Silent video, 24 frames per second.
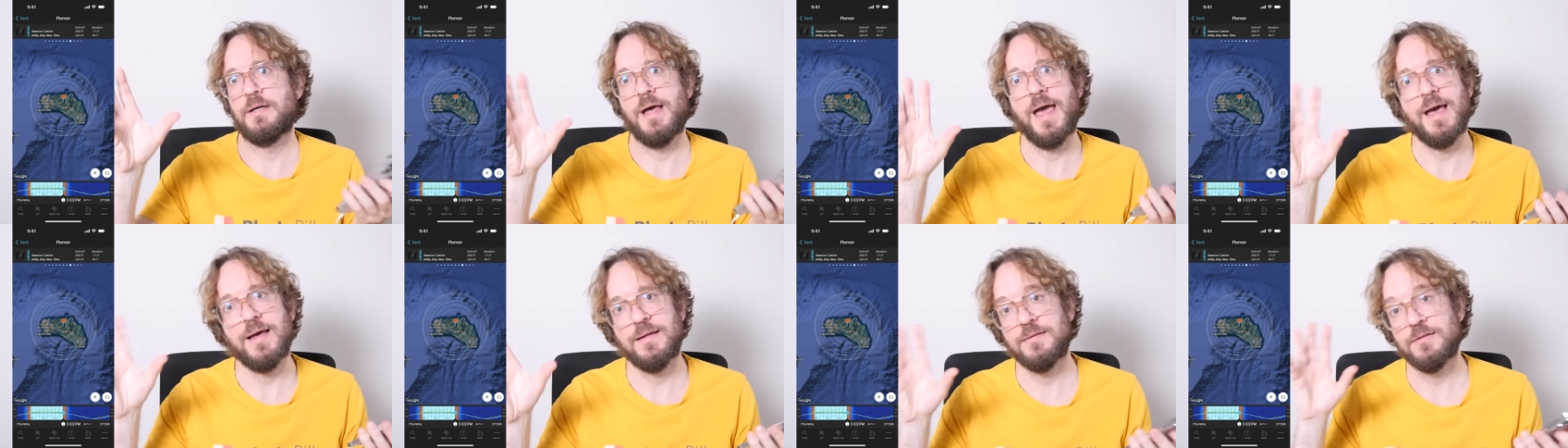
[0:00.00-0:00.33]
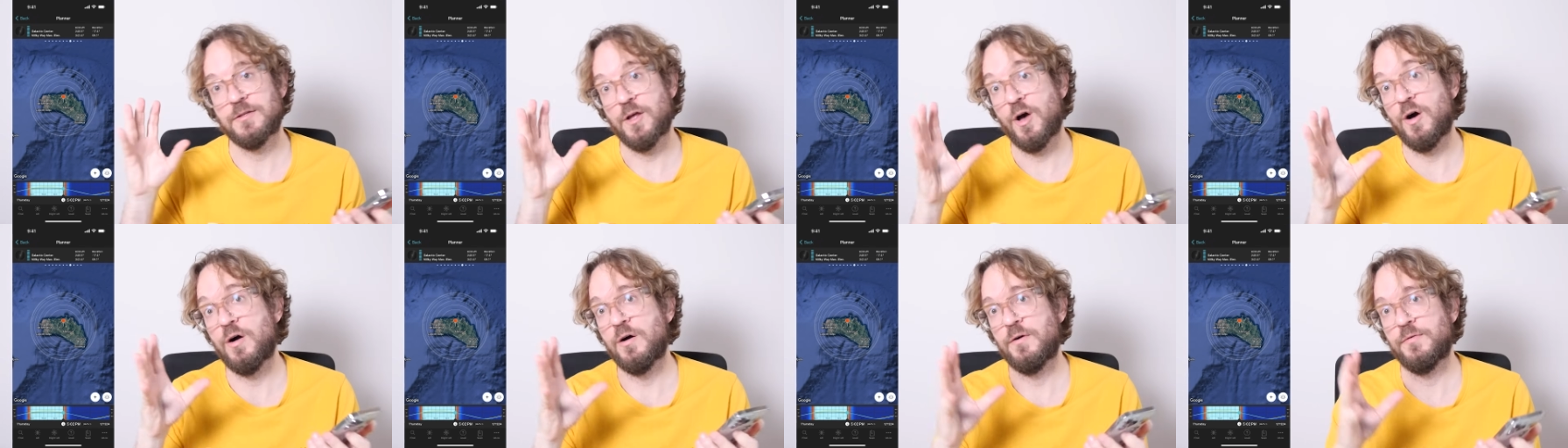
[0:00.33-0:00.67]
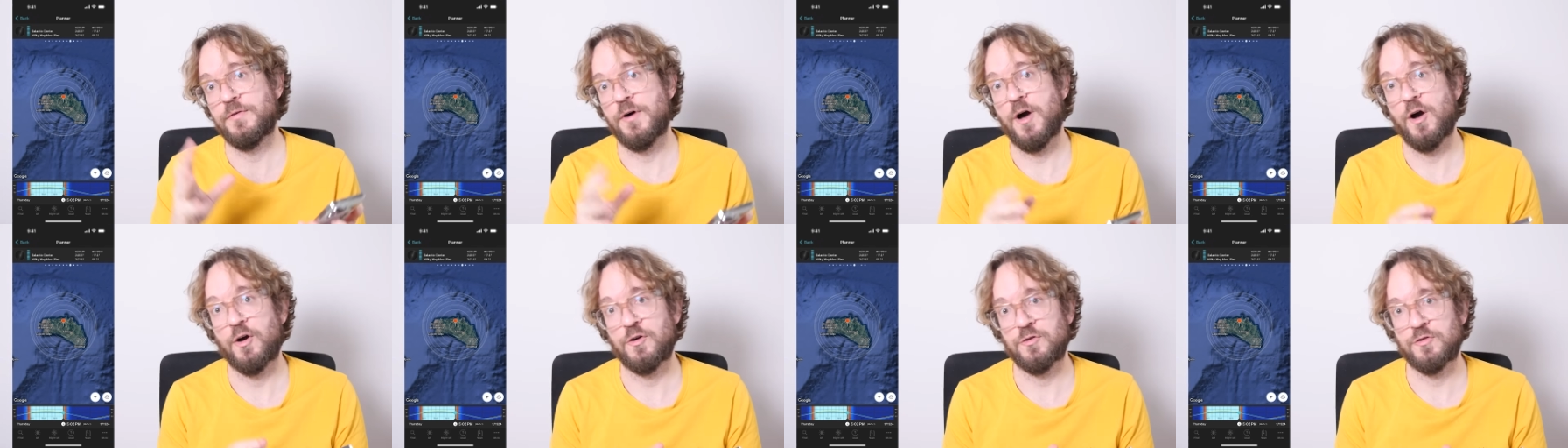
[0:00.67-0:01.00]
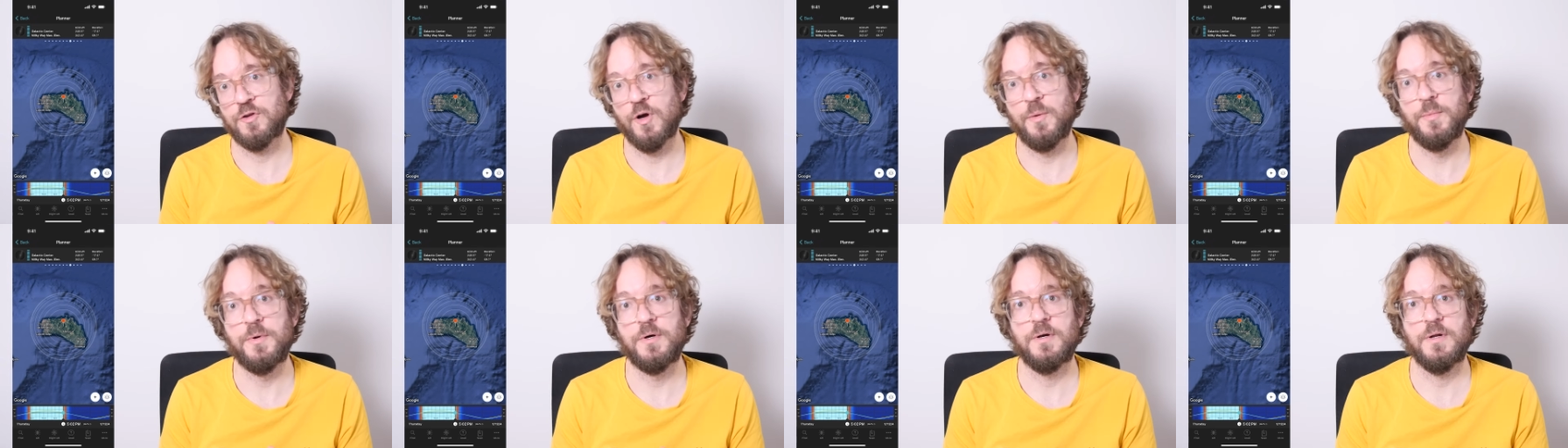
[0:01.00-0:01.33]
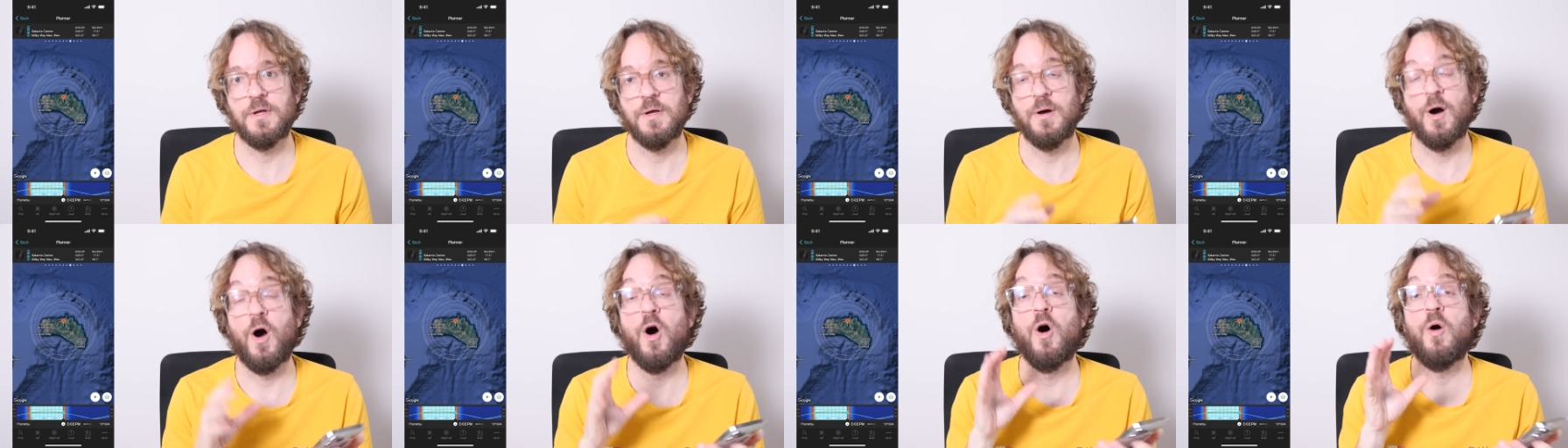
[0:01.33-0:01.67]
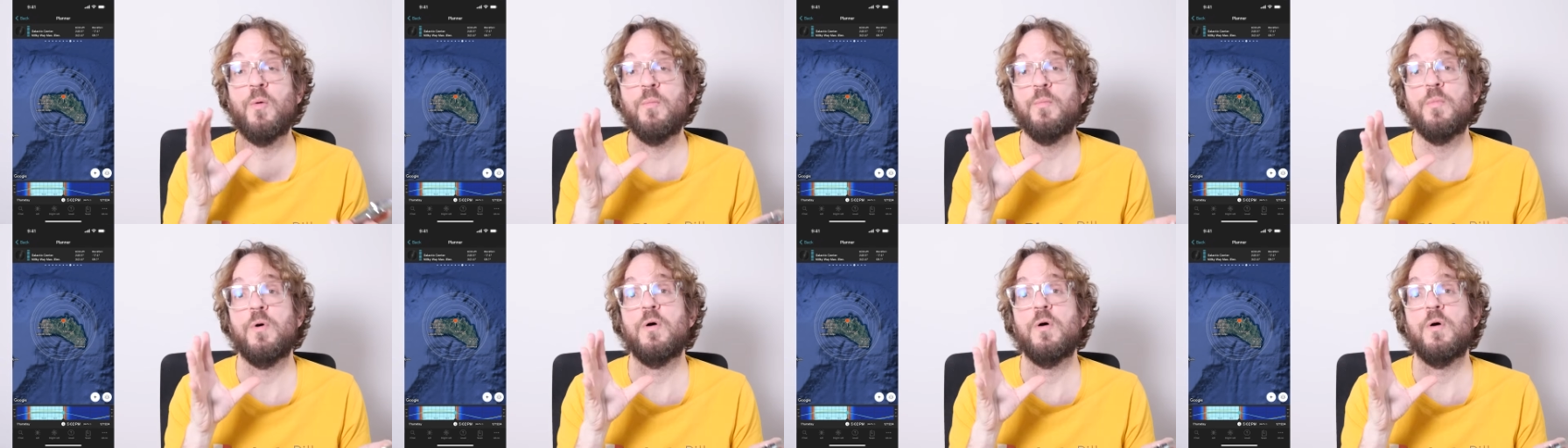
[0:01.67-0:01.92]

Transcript: end of October on